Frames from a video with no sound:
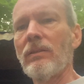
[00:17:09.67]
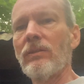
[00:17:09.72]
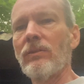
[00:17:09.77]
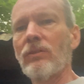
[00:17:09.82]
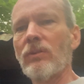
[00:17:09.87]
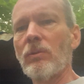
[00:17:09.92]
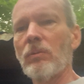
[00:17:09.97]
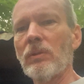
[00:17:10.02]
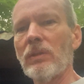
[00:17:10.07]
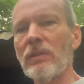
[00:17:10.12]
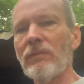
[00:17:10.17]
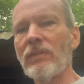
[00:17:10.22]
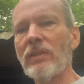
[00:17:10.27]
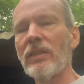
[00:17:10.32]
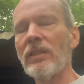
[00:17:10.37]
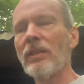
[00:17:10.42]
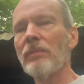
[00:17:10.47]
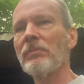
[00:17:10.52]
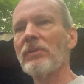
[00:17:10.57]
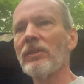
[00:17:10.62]
So we're living
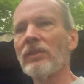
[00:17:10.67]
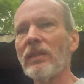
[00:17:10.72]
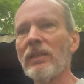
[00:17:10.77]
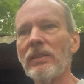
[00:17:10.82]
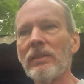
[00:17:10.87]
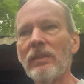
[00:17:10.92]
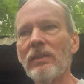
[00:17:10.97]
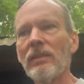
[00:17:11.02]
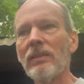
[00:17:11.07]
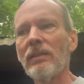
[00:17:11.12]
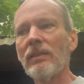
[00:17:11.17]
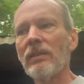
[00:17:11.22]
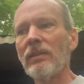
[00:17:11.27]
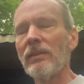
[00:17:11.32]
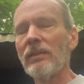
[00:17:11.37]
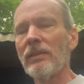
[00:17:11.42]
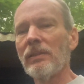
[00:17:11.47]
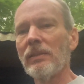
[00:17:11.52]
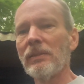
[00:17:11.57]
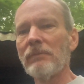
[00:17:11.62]
it up tonight. Yeah, uh,
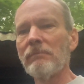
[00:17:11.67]
and